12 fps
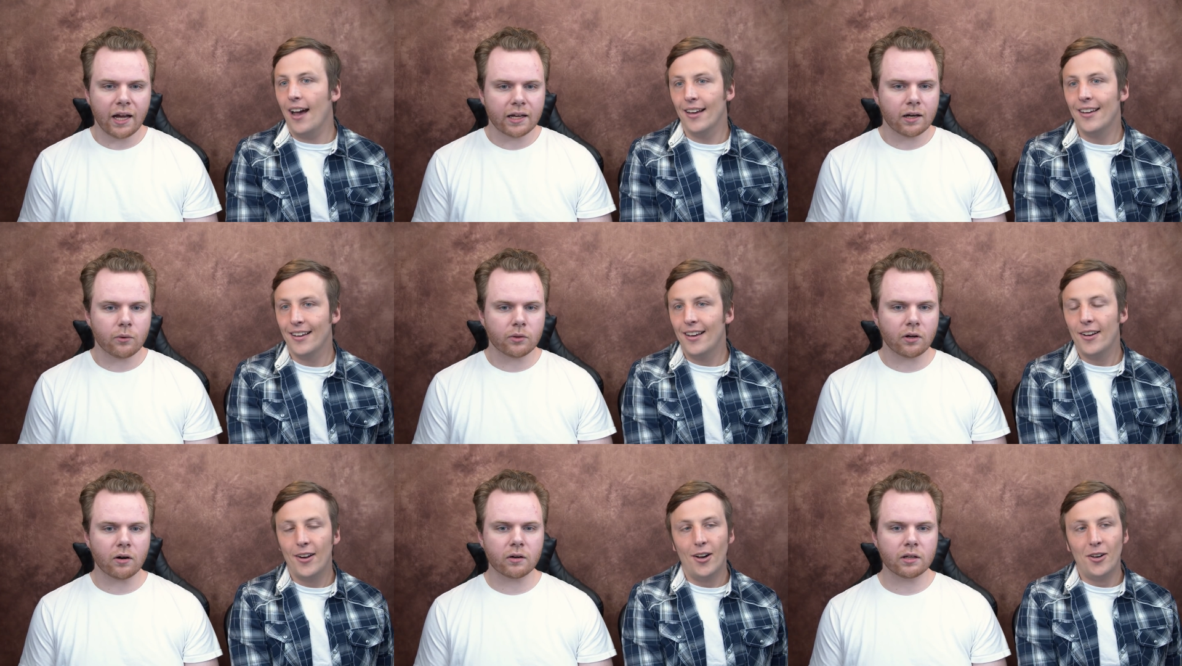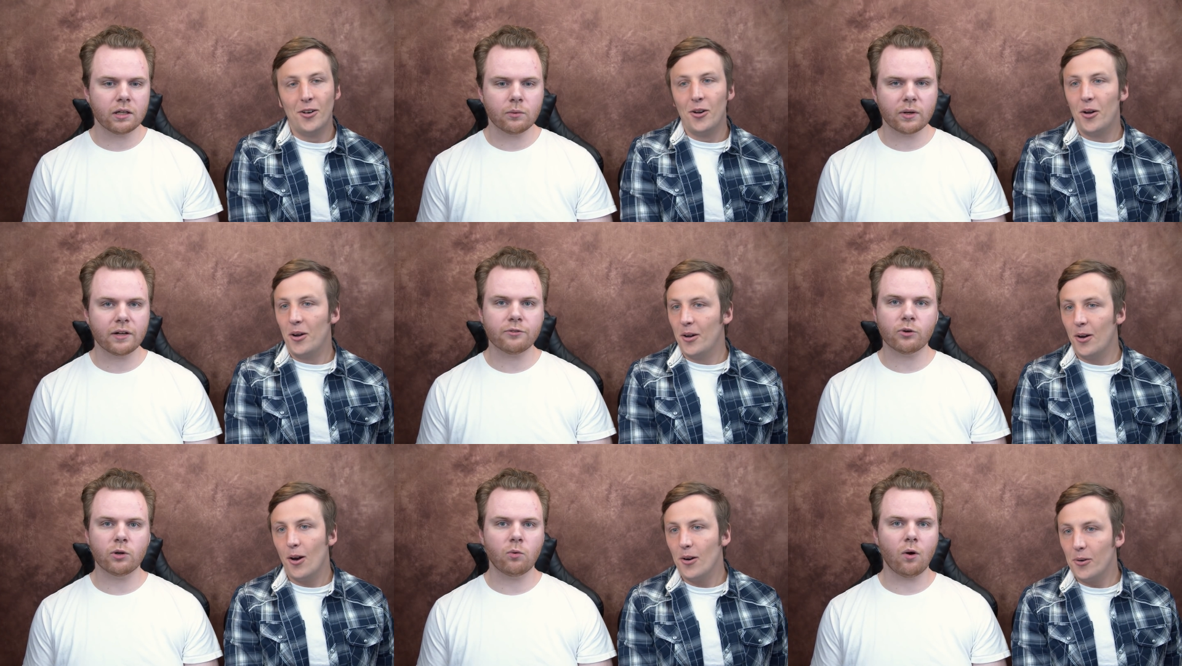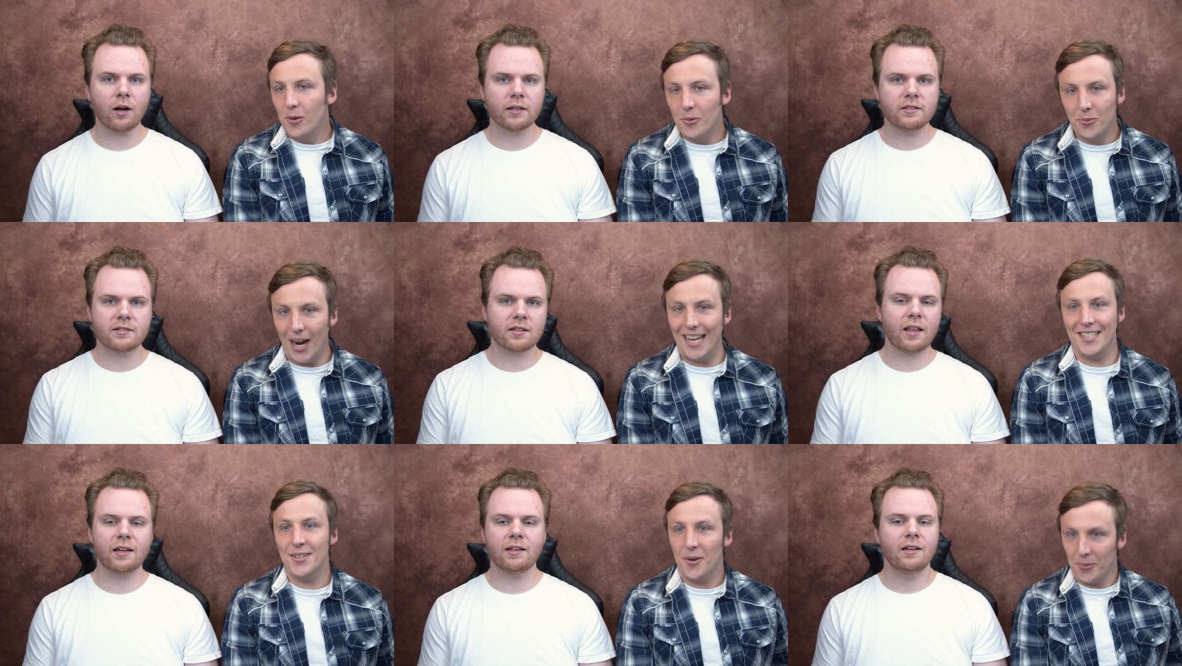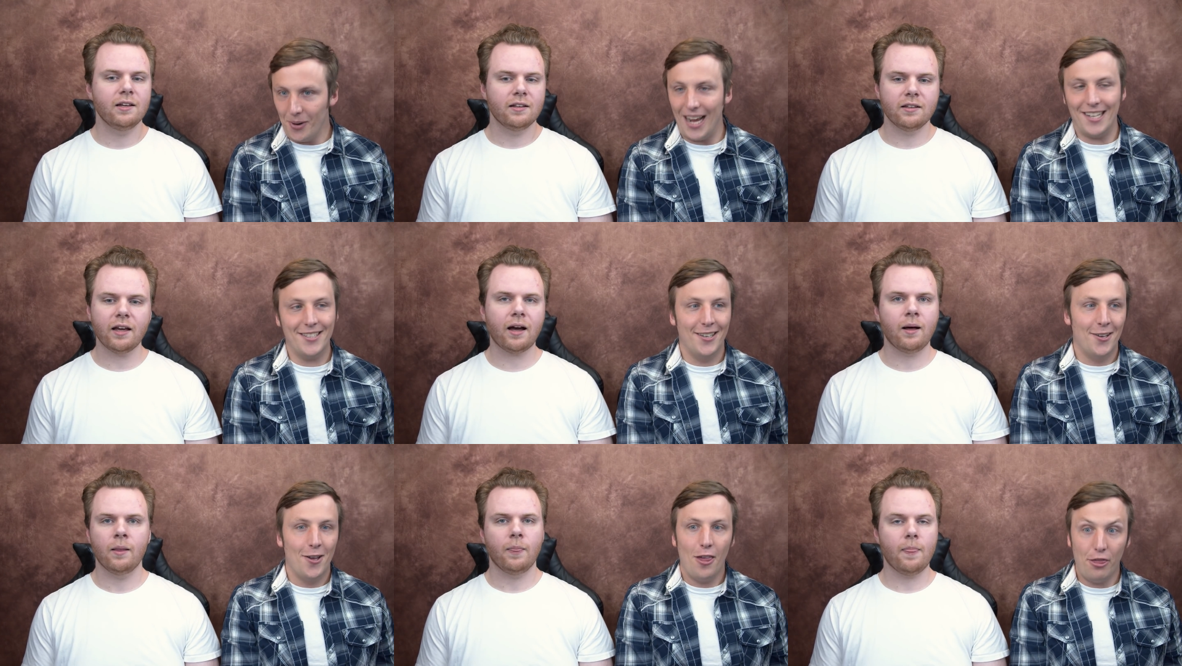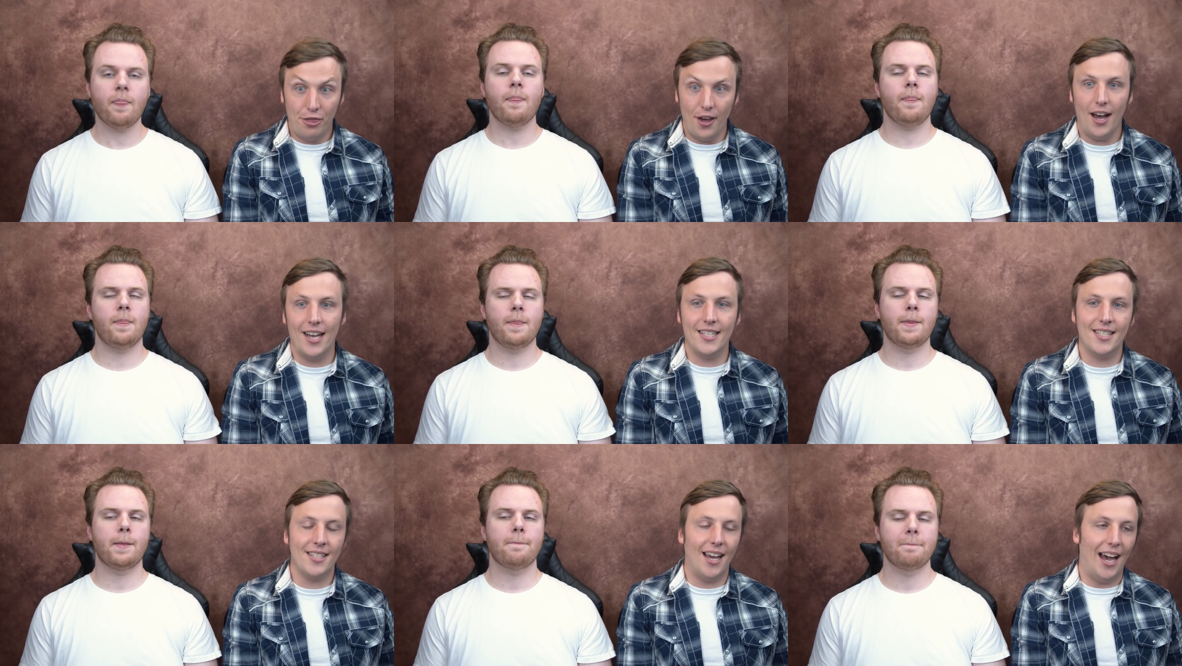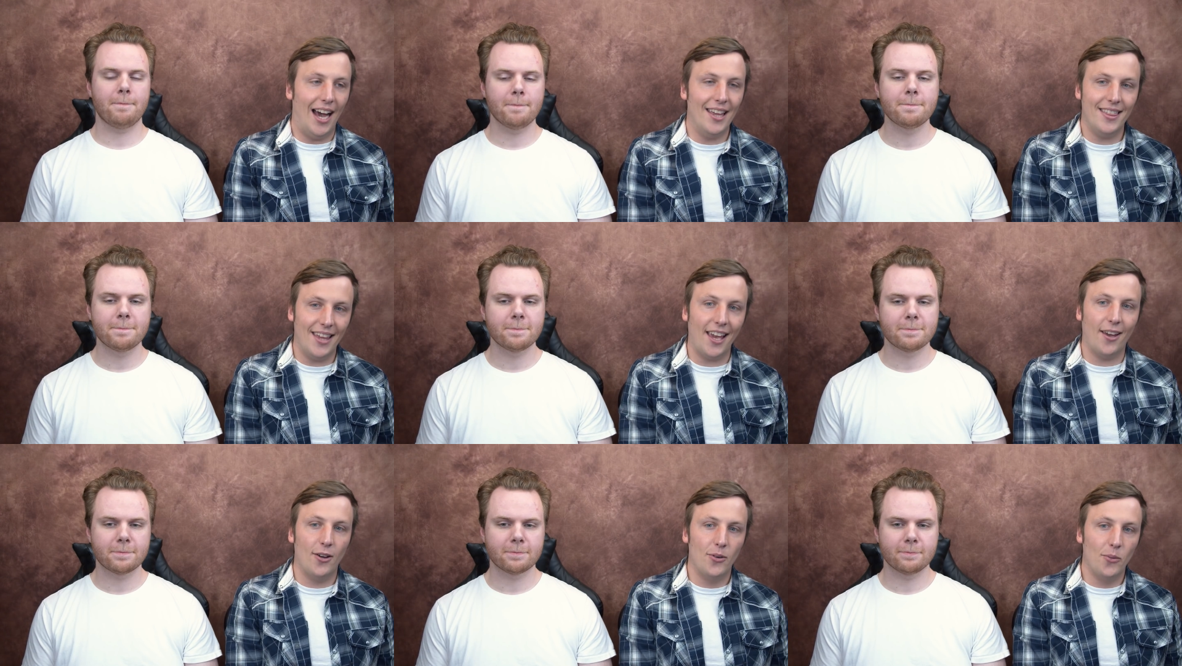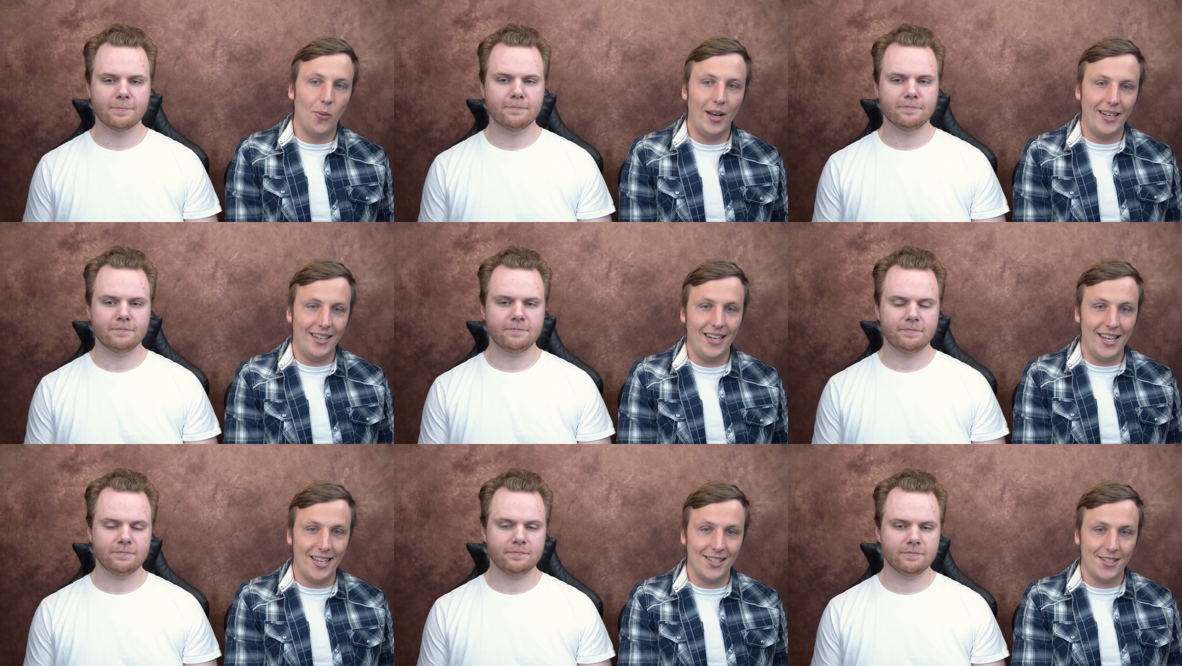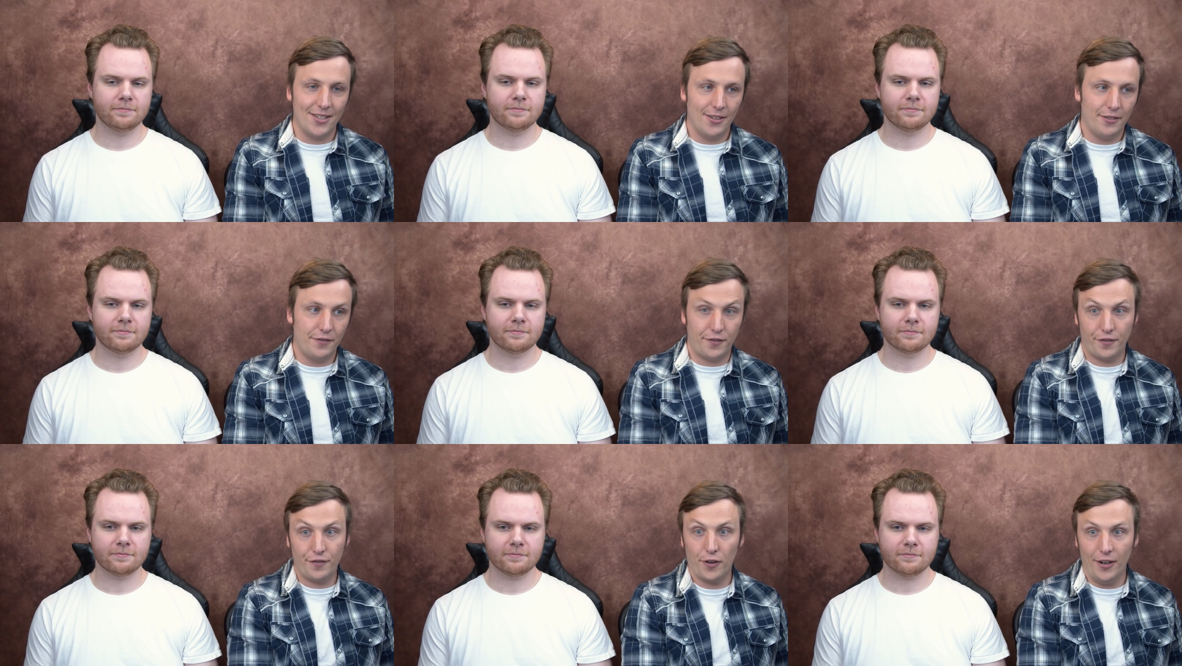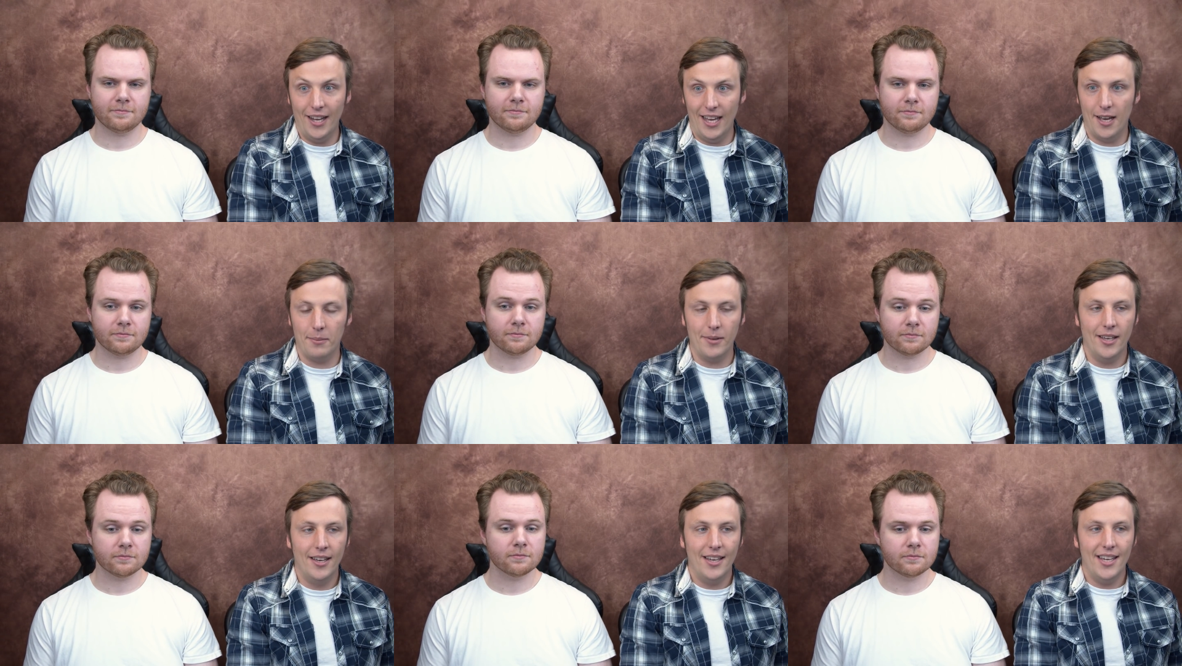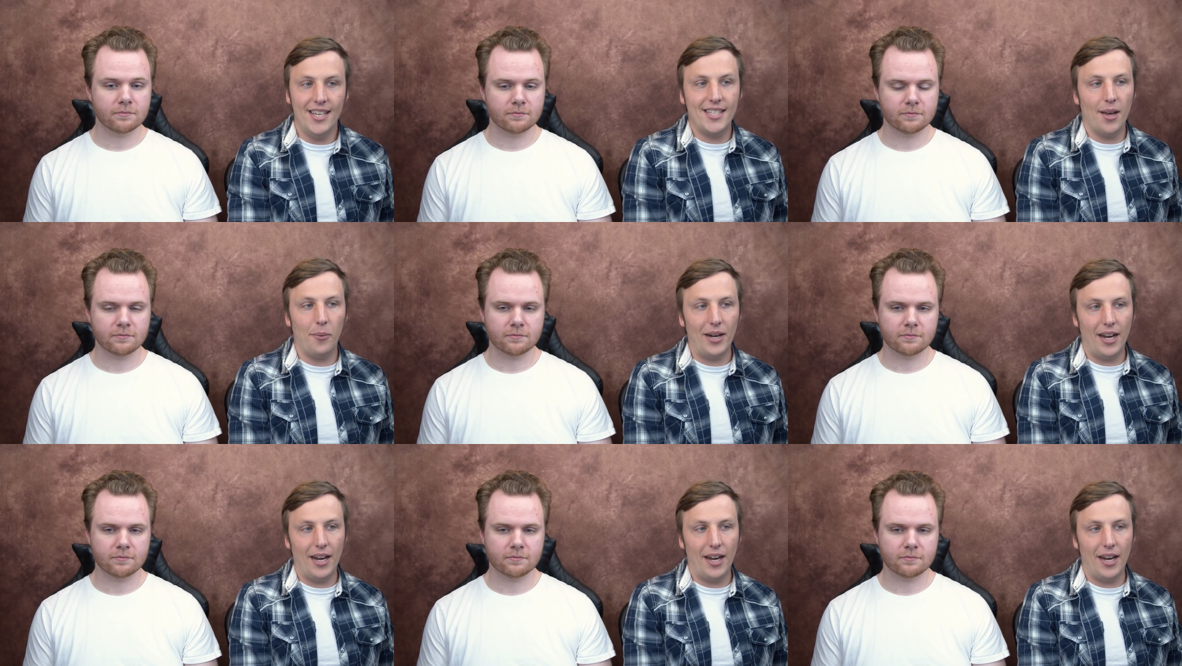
Speaker 1: can hang out with Haruhi whenever he wants. Right, like, right. Yeah. Mm-hmm. Thus, I think what it is for him is that